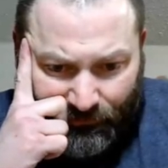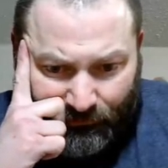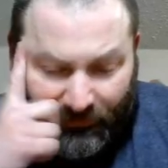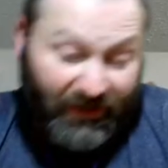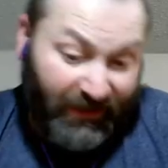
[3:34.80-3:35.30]

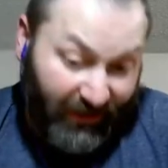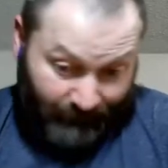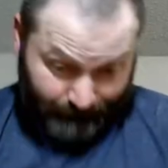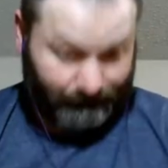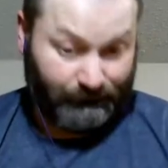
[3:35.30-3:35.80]
but then
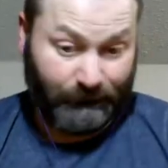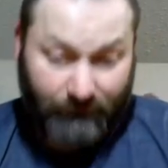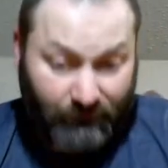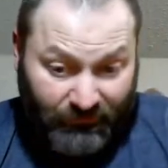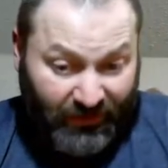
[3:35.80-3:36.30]

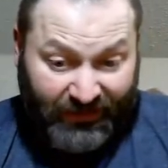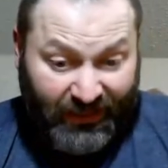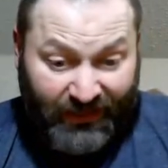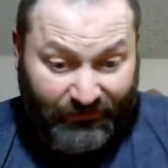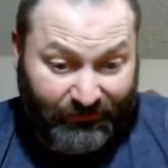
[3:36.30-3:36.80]
then
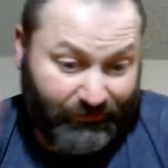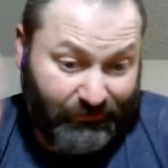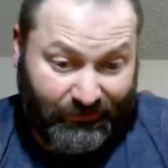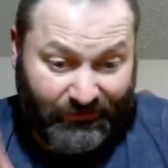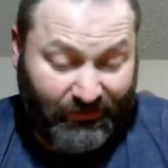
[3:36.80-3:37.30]

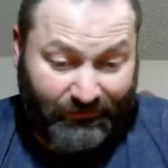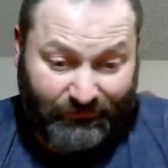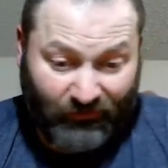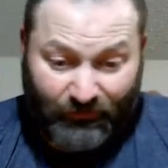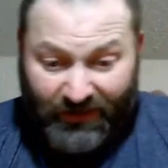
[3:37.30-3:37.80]
again
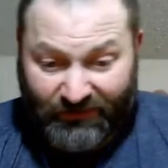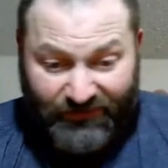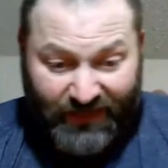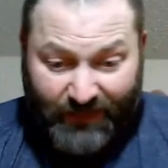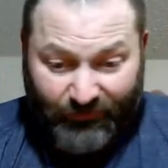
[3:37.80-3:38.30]
just because the
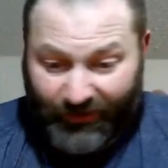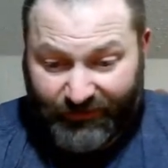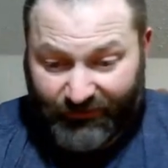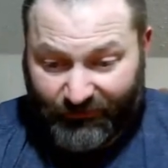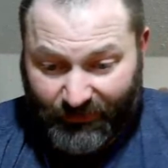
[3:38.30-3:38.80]
names are here
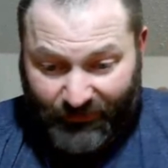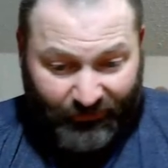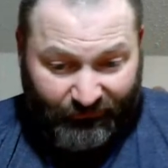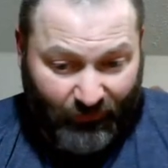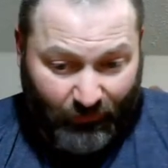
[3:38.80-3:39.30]
doesn't mean they're going
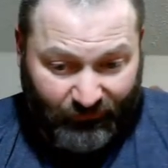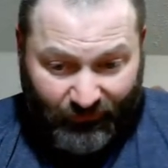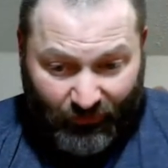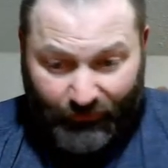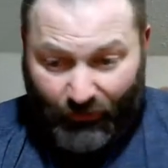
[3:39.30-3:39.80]
to focus
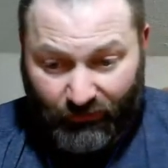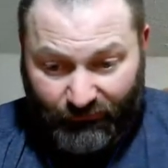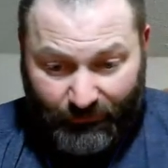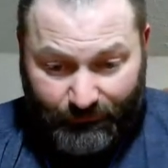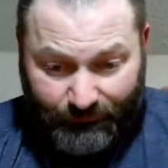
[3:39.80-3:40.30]
on all of
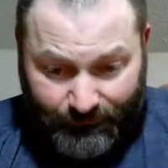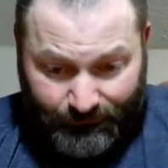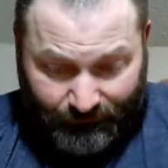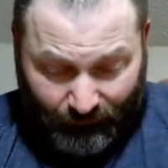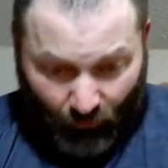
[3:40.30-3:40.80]
them
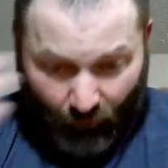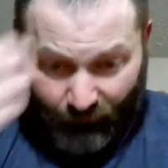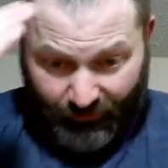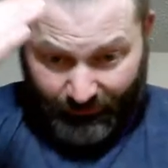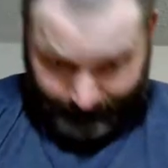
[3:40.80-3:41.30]
over
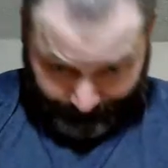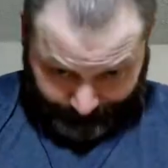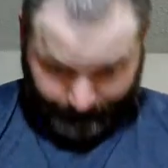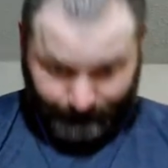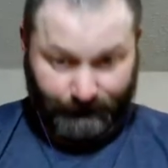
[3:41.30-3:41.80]
the
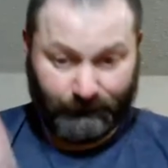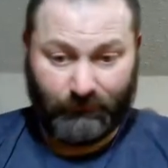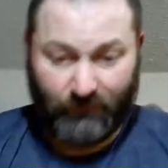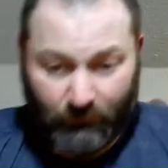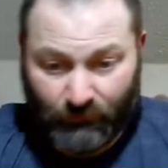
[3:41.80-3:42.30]

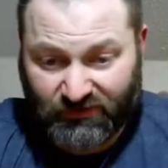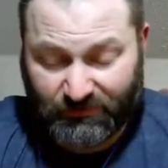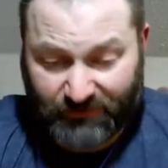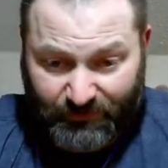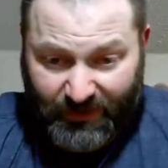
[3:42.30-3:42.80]
Muslim
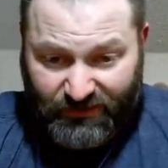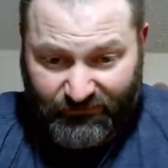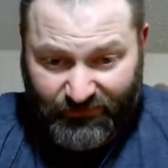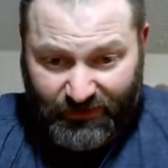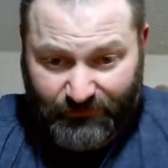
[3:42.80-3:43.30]
expansion
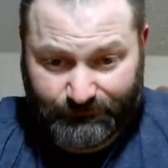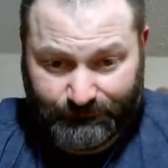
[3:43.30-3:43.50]
video